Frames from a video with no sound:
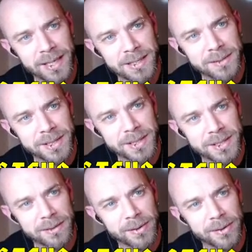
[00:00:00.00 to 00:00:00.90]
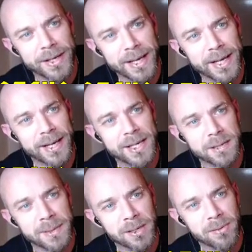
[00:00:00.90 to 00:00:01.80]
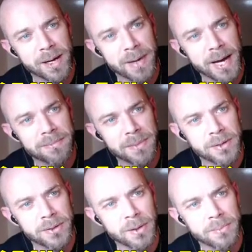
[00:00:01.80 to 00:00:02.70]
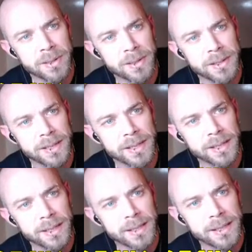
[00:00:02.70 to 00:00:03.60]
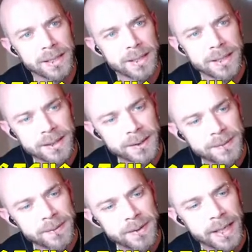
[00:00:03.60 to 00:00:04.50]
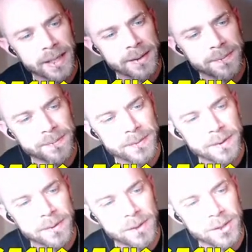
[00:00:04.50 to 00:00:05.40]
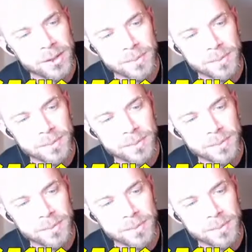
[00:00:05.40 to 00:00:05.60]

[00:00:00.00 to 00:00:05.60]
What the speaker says: so he's just like yeah, he's gonna make a great bad moon knob, and yeah, I've got